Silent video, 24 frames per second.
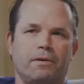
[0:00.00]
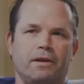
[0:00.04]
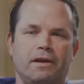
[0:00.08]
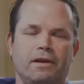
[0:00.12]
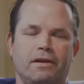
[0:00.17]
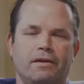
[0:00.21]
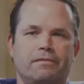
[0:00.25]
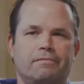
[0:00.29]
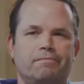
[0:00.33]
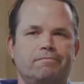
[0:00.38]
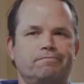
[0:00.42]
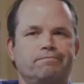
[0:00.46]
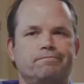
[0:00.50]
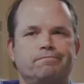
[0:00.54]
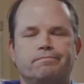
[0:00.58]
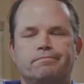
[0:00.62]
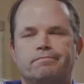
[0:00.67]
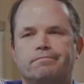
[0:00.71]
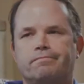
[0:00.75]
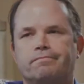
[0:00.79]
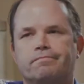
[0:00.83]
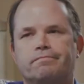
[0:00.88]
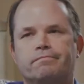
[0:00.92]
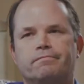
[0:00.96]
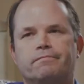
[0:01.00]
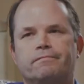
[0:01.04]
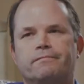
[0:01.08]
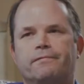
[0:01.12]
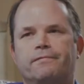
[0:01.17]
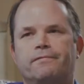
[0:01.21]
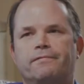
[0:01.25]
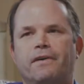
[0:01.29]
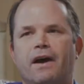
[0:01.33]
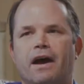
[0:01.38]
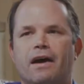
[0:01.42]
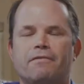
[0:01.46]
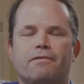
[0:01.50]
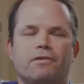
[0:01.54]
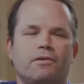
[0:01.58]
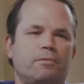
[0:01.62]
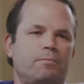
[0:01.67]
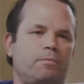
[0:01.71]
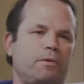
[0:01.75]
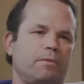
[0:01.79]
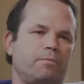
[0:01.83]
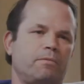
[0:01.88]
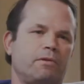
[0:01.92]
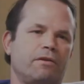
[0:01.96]
need 500
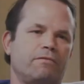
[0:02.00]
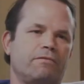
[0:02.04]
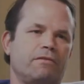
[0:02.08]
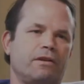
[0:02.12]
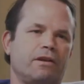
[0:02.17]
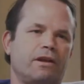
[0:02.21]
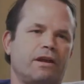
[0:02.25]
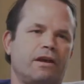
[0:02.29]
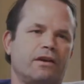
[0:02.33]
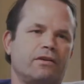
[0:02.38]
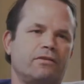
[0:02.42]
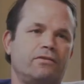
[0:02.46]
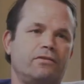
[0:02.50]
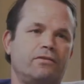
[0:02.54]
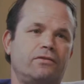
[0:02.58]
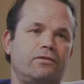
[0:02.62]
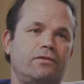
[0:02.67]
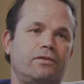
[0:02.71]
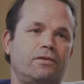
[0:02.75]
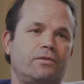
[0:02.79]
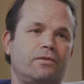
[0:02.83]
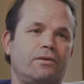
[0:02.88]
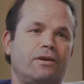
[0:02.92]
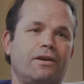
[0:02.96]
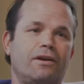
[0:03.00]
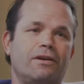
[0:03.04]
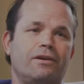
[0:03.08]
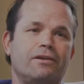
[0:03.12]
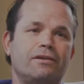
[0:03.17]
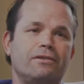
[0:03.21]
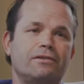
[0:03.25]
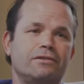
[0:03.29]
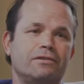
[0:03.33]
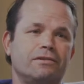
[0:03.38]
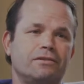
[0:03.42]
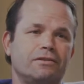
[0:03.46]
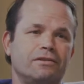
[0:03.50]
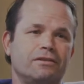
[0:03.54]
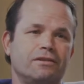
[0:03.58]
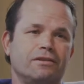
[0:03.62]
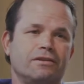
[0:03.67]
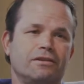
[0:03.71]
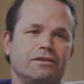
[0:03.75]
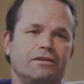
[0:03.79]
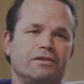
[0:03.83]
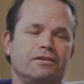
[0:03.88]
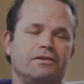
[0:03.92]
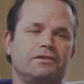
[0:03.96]
people over the next 2 years.
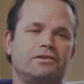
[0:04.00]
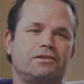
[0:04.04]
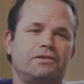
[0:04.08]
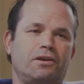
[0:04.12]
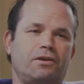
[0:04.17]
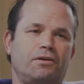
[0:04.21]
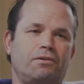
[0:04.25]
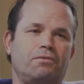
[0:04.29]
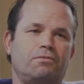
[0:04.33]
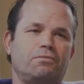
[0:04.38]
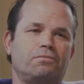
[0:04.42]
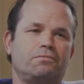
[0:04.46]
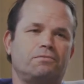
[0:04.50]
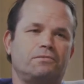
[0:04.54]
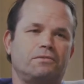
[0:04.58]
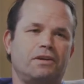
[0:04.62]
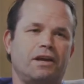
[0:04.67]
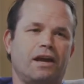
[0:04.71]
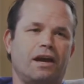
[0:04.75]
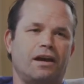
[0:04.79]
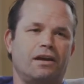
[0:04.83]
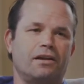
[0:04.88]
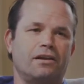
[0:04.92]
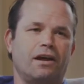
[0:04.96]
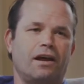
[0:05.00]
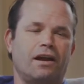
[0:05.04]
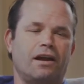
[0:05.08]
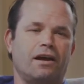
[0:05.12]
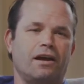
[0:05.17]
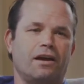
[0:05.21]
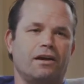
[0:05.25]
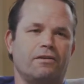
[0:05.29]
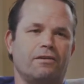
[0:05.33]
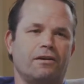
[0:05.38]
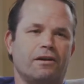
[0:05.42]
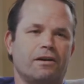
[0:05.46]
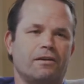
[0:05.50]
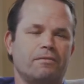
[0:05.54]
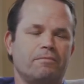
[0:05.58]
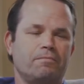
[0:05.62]
So yeah, a lot of hiring.